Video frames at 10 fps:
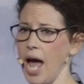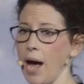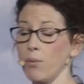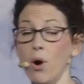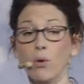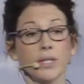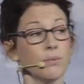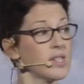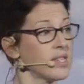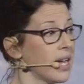And we're only
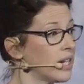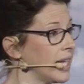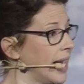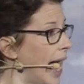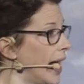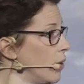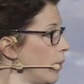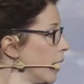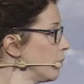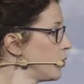recycling
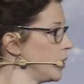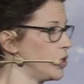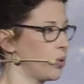anywhere between